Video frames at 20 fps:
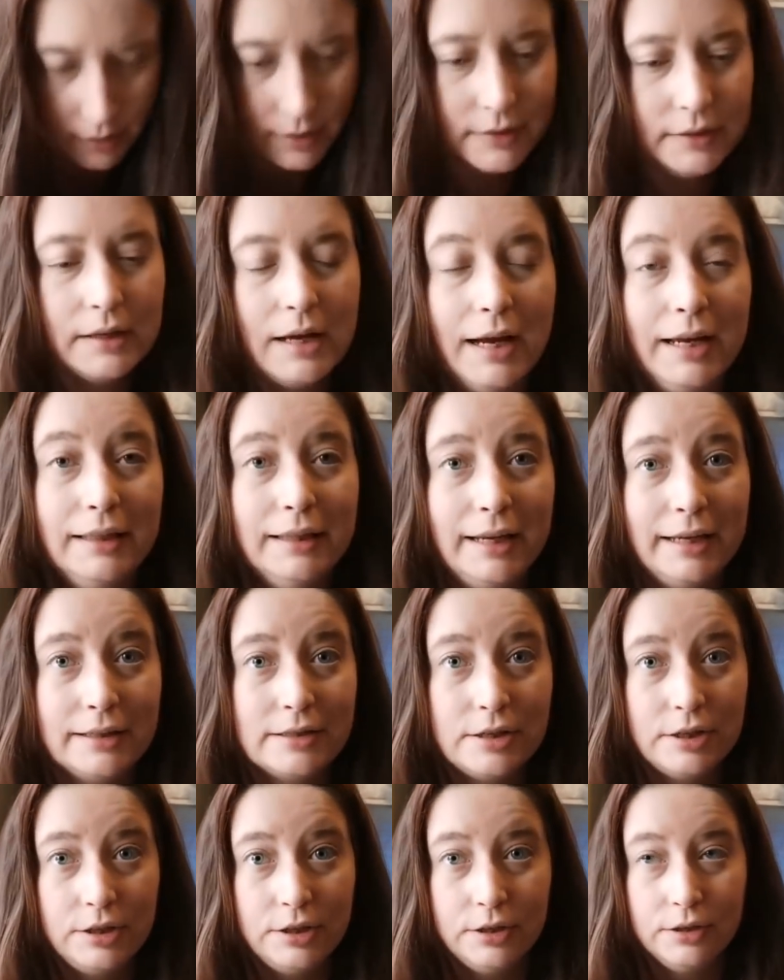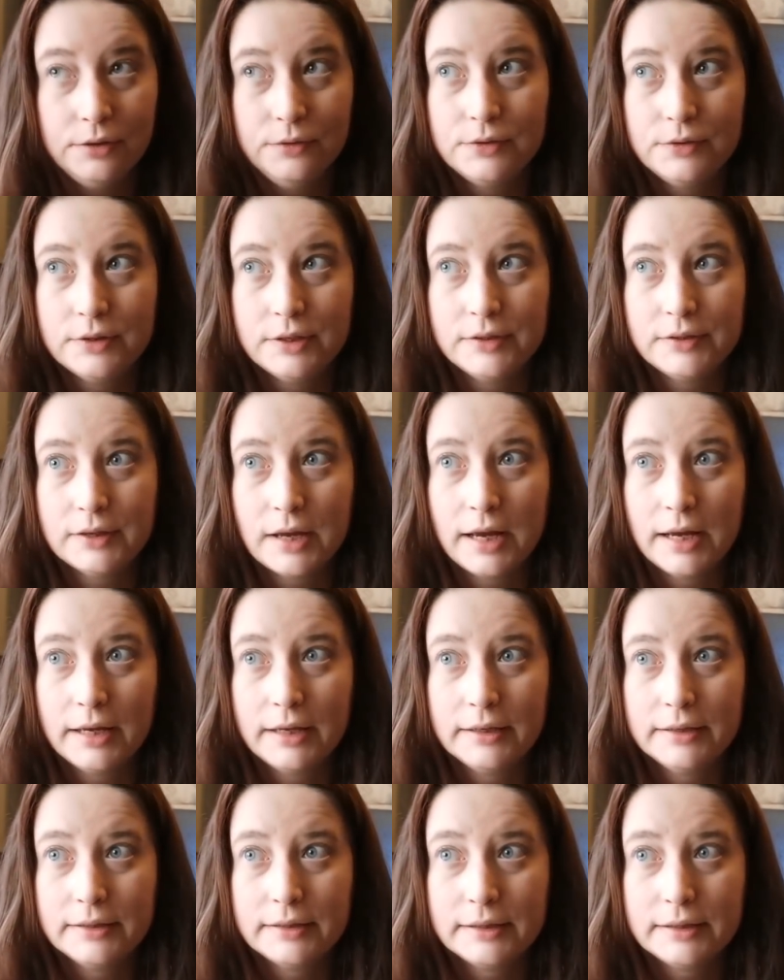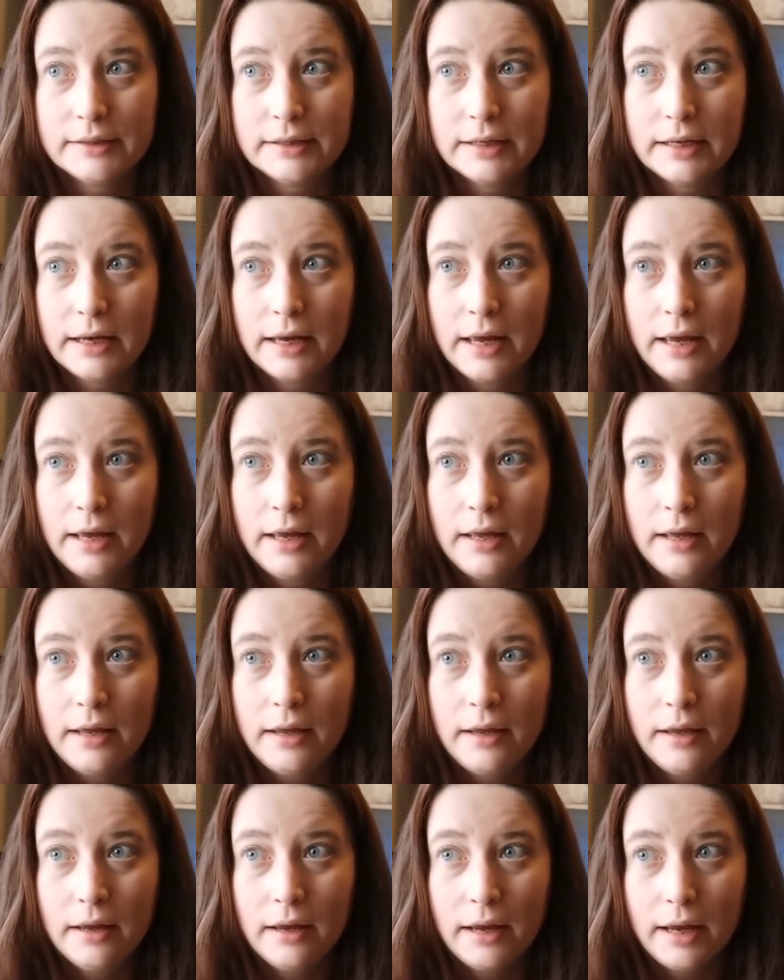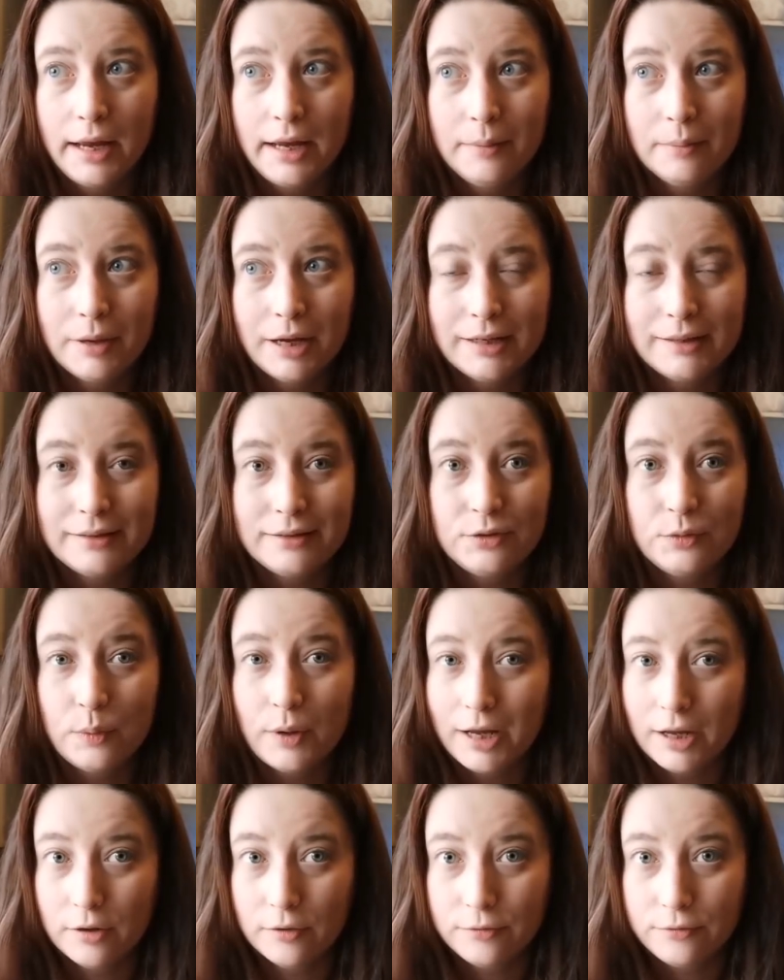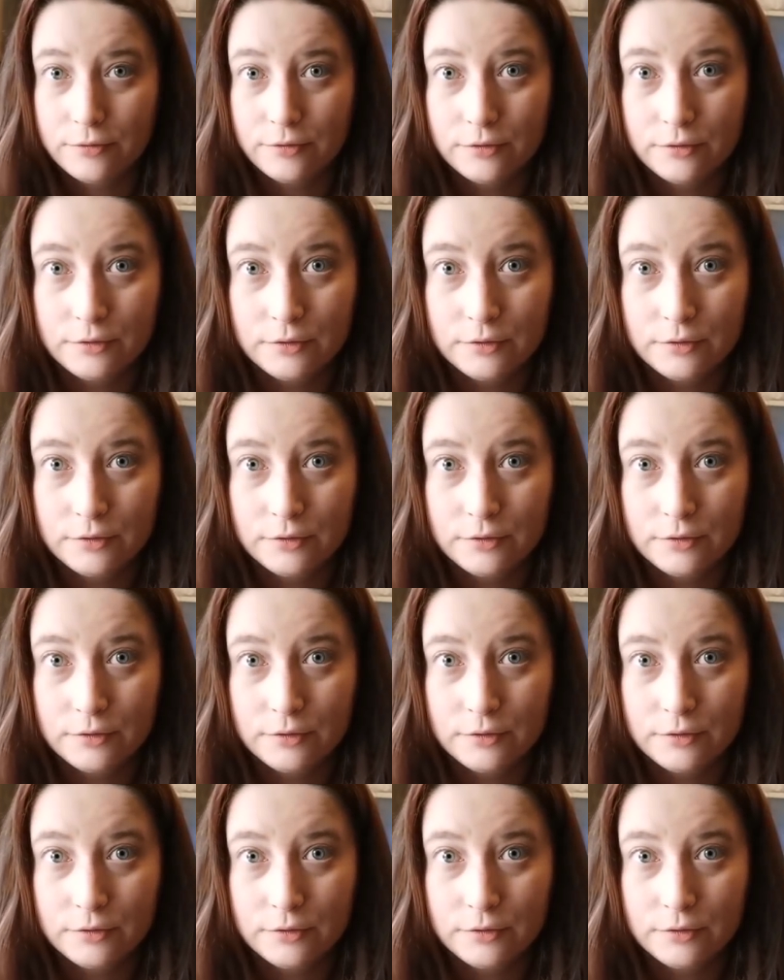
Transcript: because I like to use the size, is it 8x12?